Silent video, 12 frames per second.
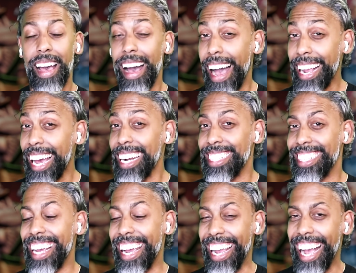I gotta
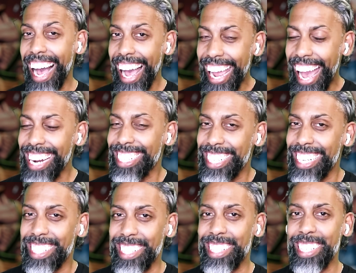say, I had a
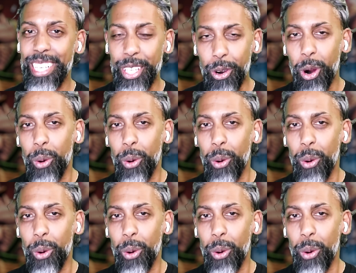chance to see your